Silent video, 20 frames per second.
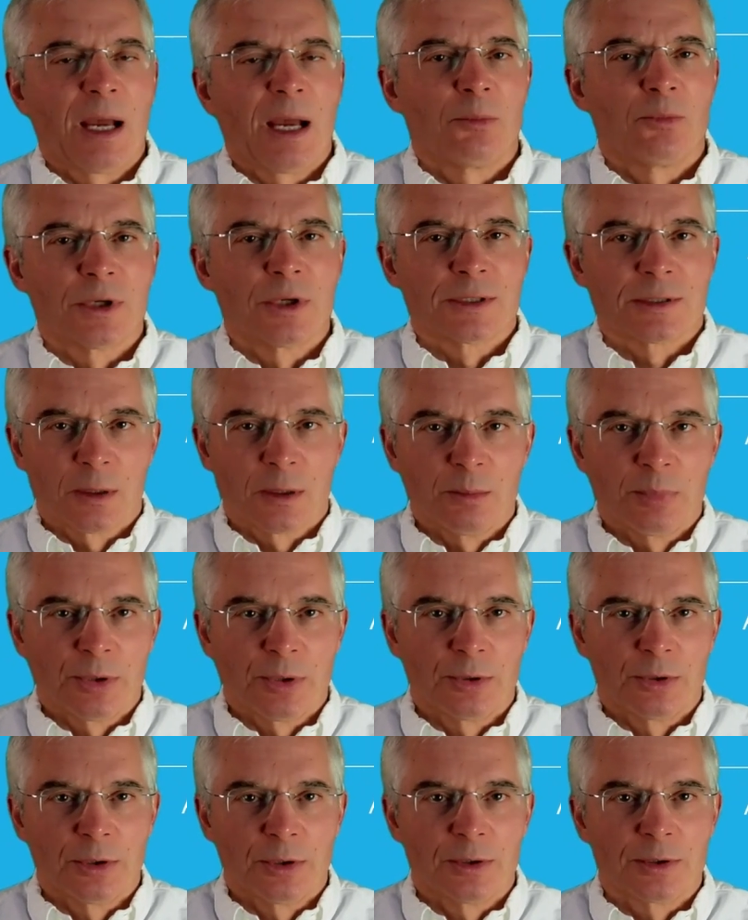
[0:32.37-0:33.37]
cameras,
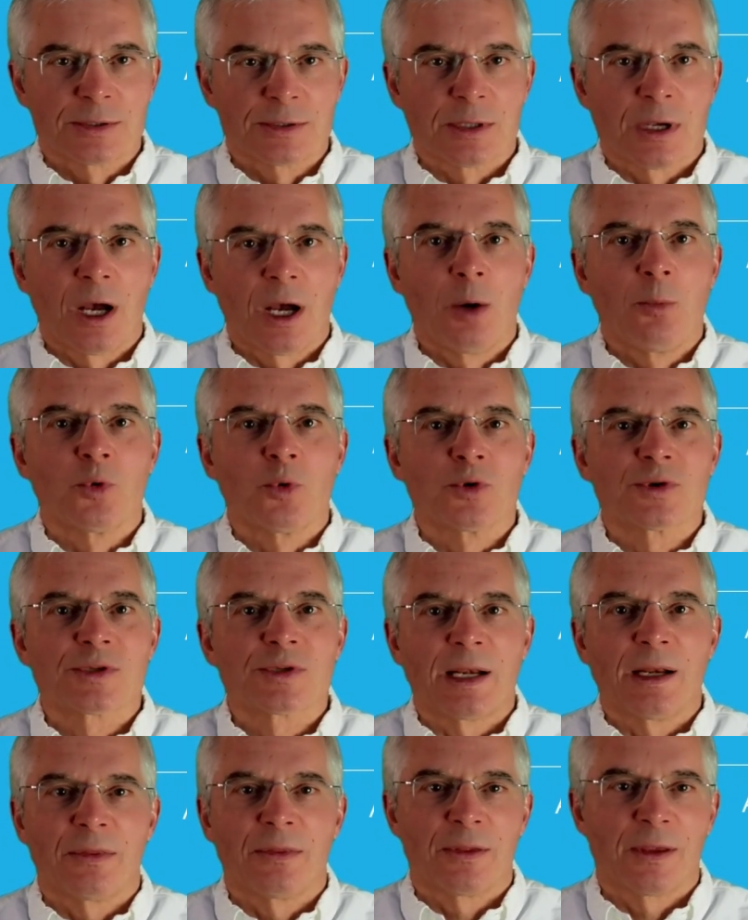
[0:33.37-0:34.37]
computers,
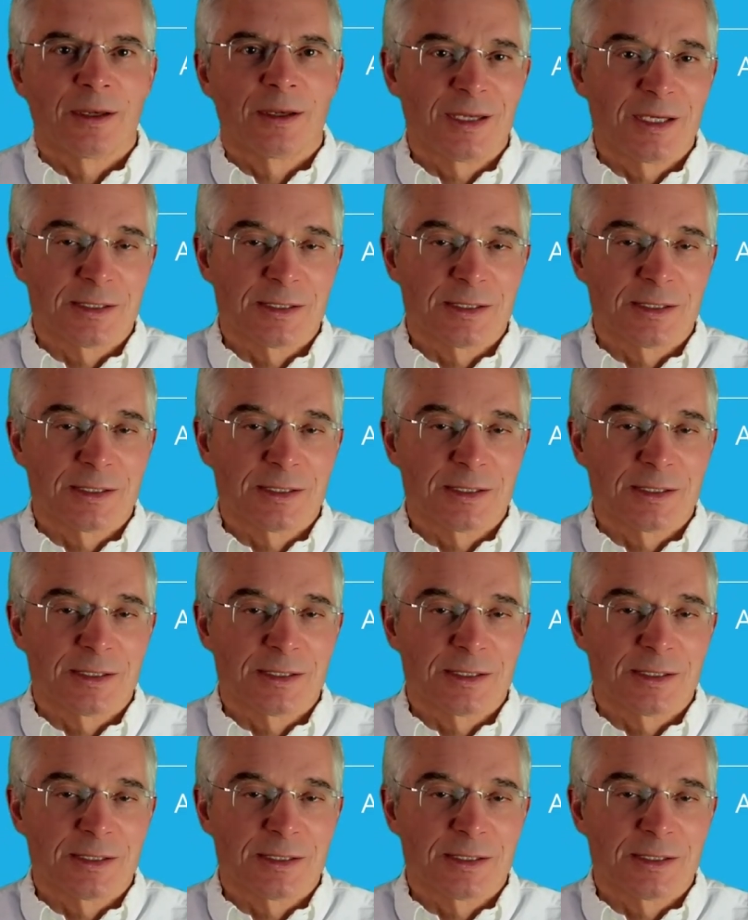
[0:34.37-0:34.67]
almost anything